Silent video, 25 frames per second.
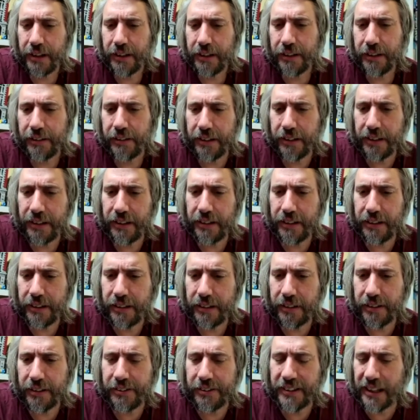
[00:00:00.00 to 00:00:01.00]

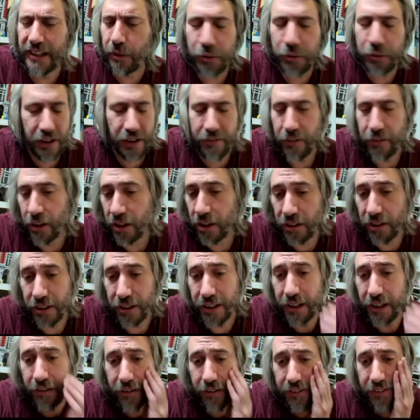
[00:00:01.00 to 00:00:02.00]
the the skills I've got.
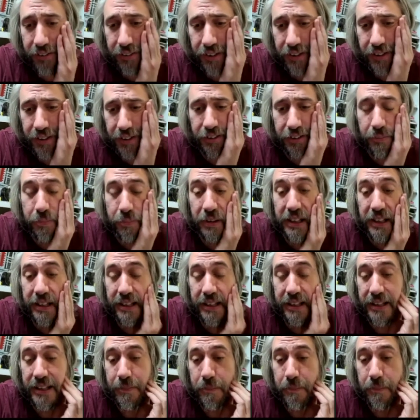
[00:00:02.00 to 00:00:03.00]
You know, it's it's
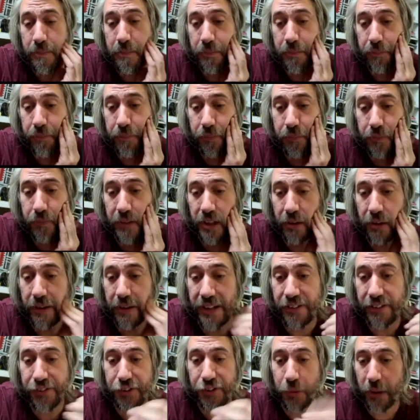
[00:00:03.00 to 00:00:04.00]
completely you know
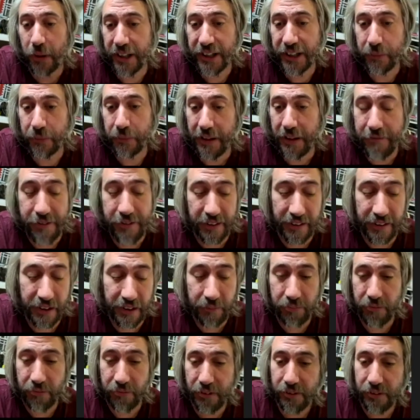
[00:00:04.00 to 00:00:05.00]
intertwined with
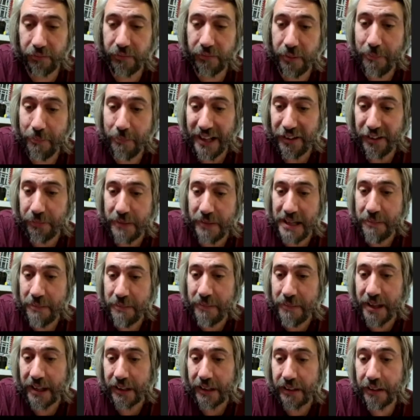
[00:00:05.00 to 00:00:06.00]
everything that, that makes me
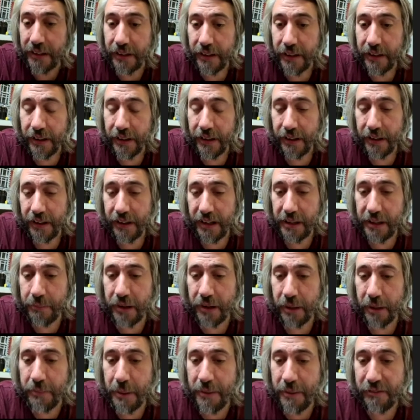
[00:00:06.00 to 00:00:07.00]
me and it
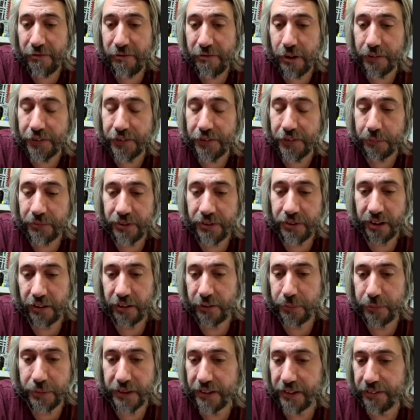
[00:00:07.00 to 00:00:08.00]
might be a bit rough
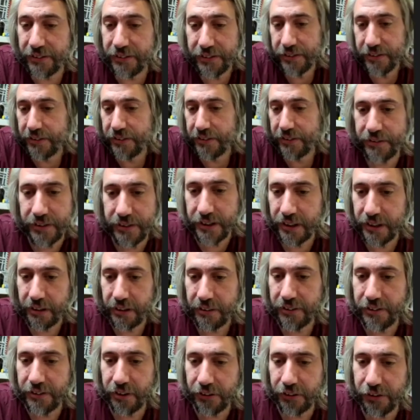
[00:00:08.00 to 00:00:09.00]
sometimes but it's you know
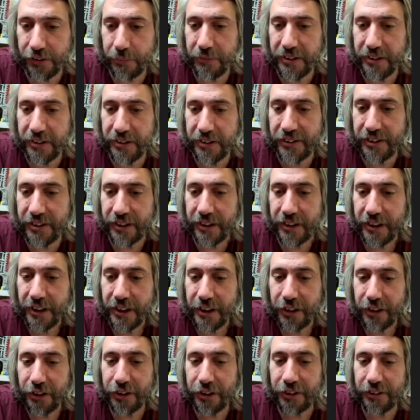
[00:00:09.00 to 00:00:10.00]
it's not something to
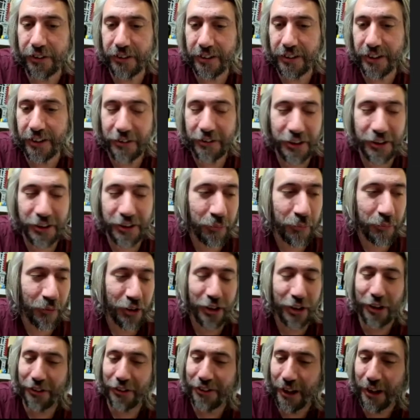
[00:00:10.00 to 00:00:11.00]
con- you know you don't
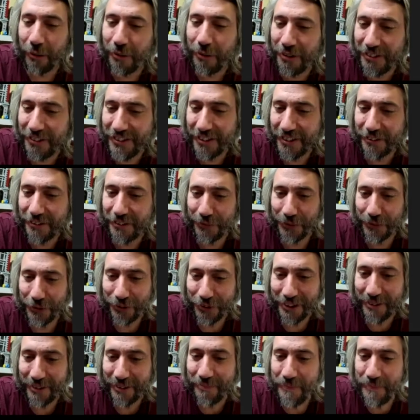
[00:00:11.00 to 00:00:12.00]
want condolences
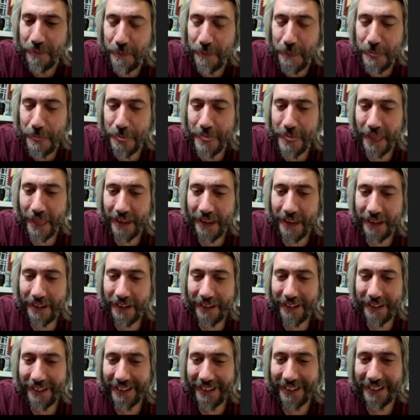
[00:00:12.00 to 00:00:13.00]
for it no
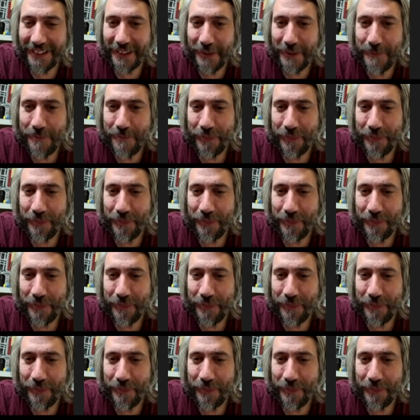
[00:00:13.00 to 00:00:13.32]
you know no